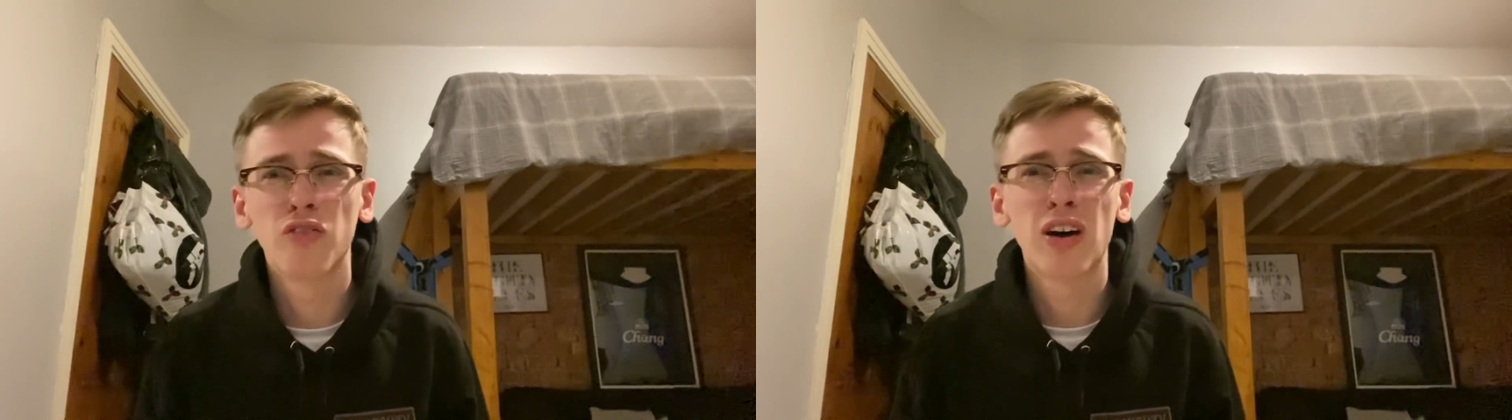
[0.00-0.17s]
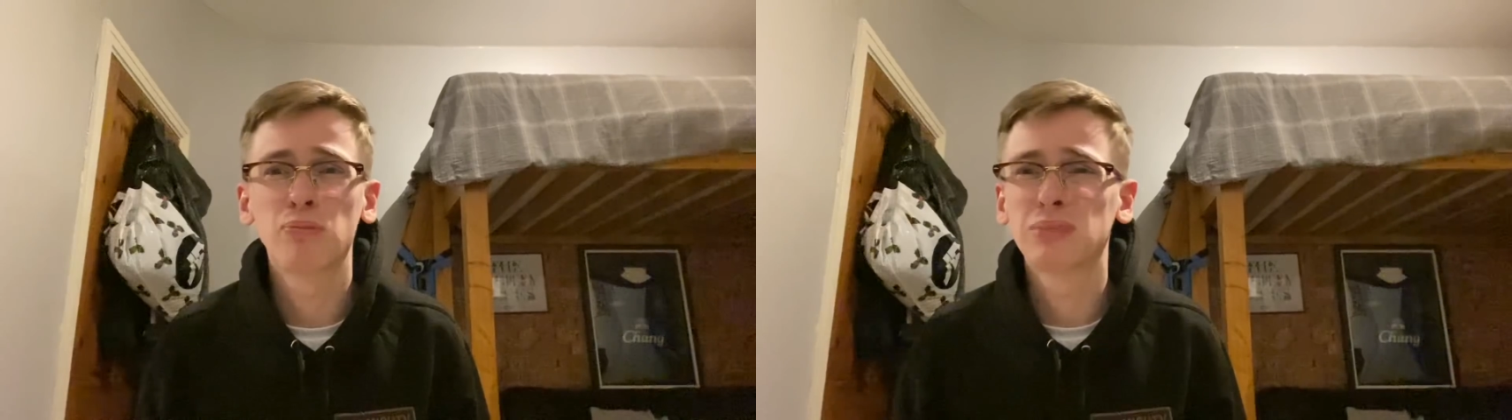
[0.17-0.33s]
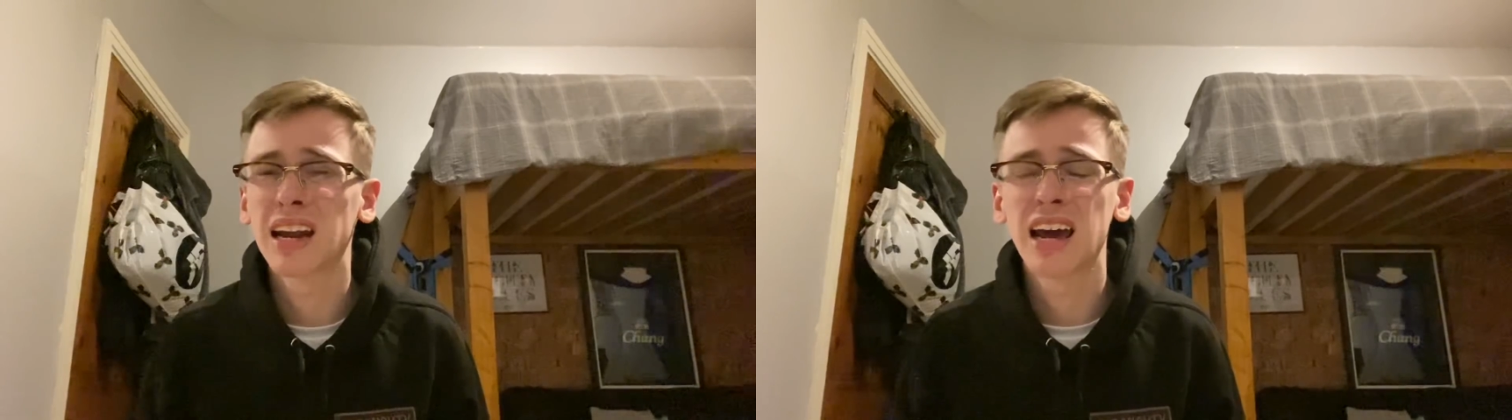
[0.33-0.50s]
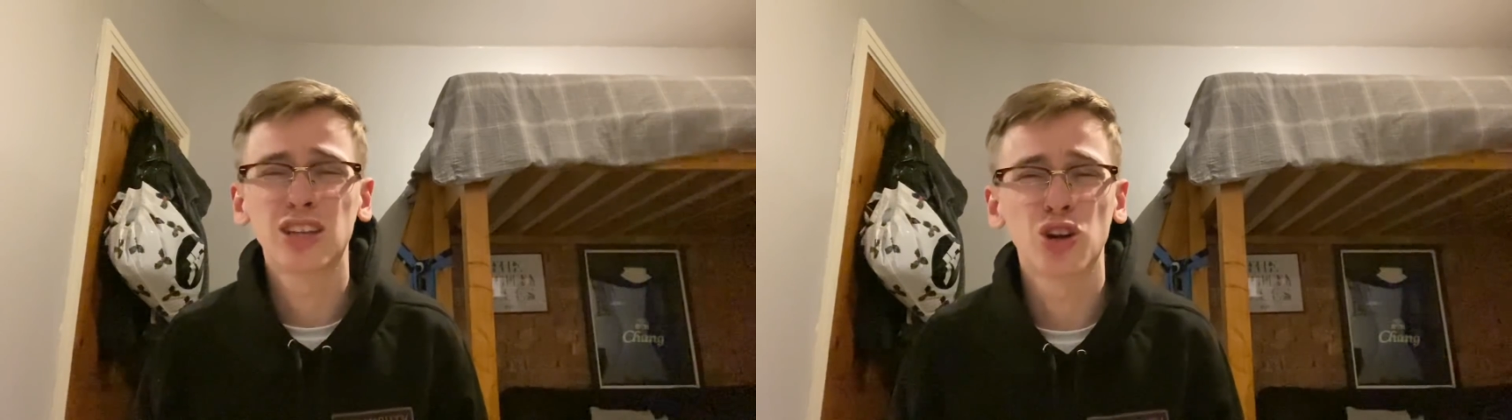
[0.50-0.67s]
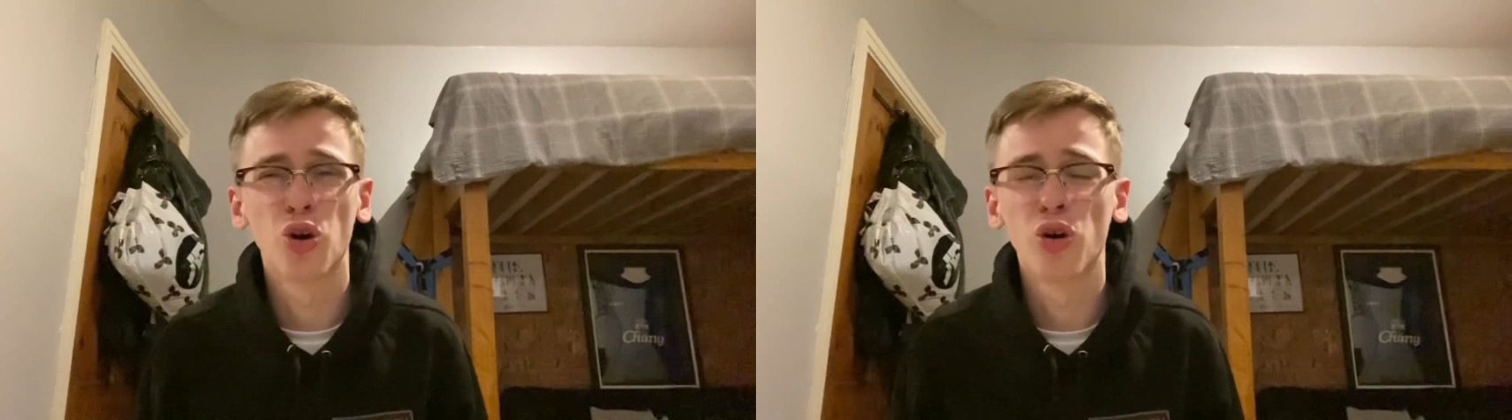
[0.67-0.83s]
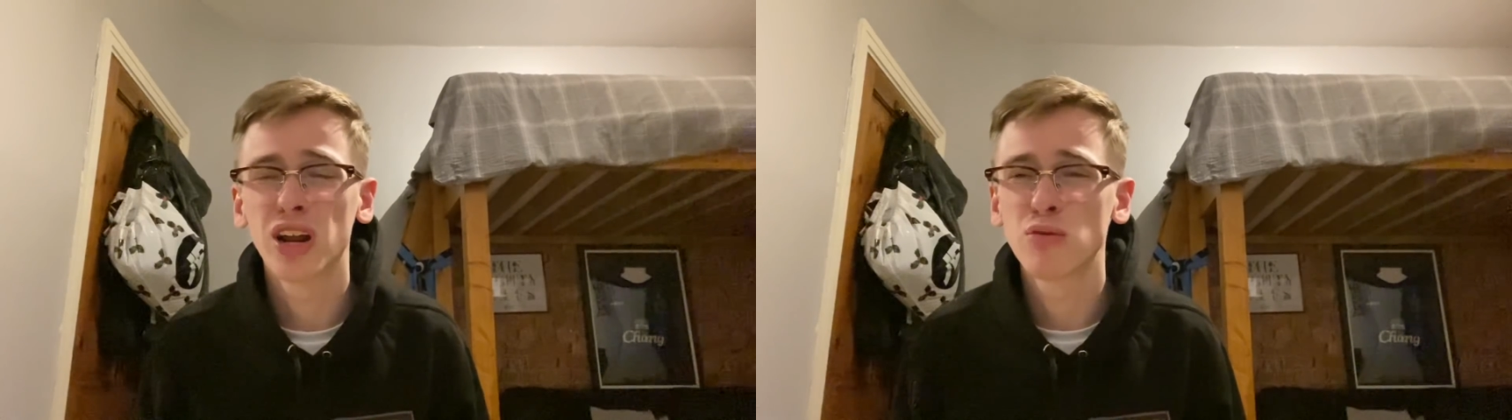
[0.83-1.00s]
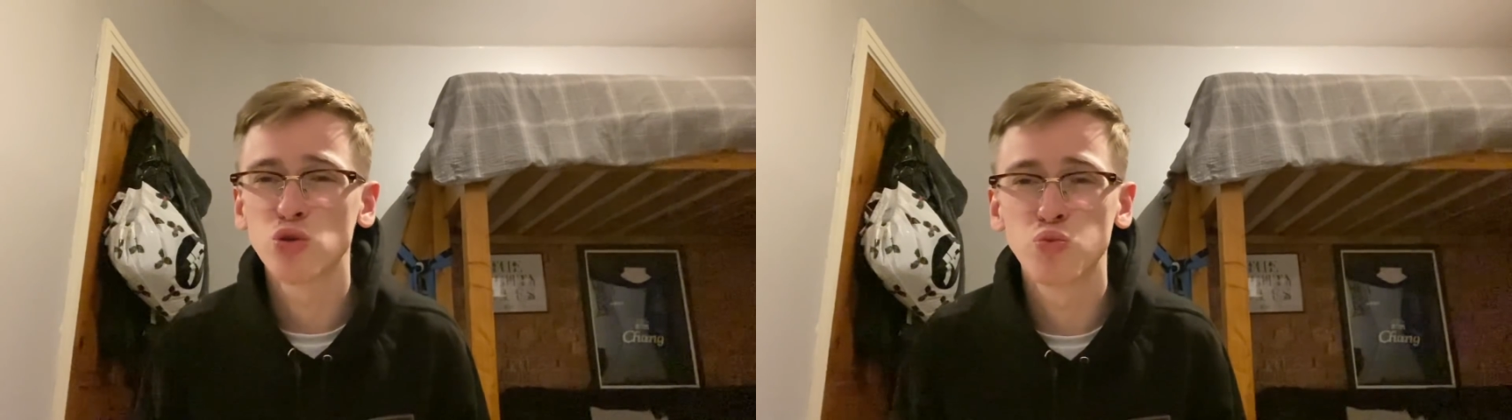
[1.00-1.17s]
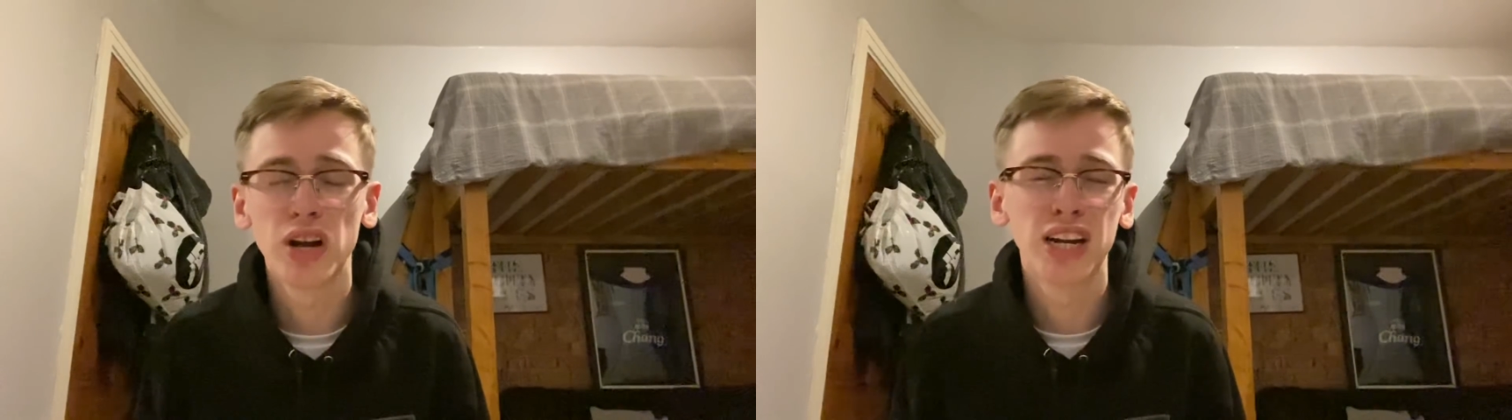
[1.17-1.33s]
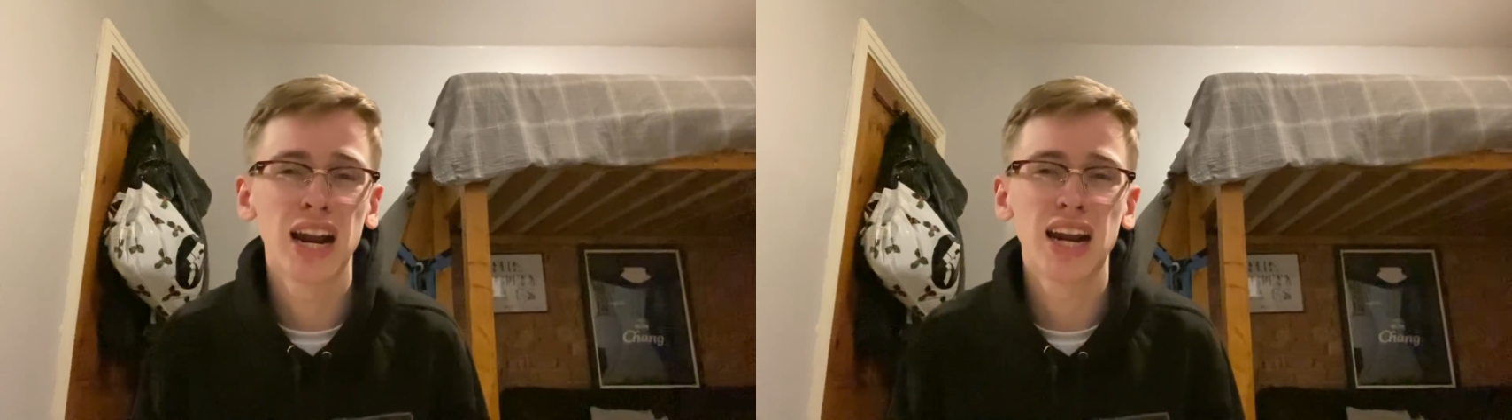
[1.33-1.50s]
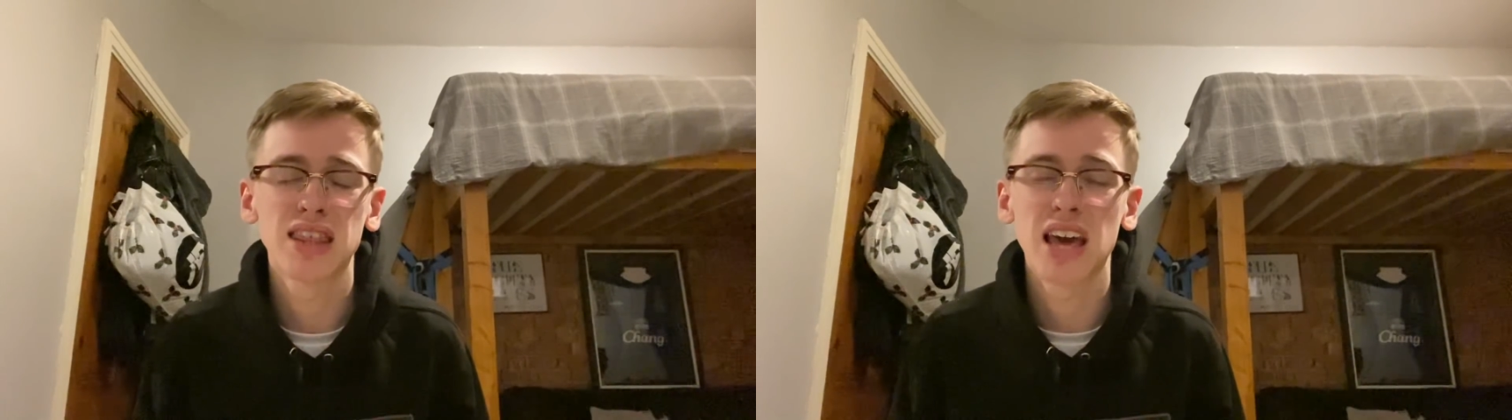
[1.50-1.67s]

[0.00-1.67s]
Abdoulaye Doucouré was winning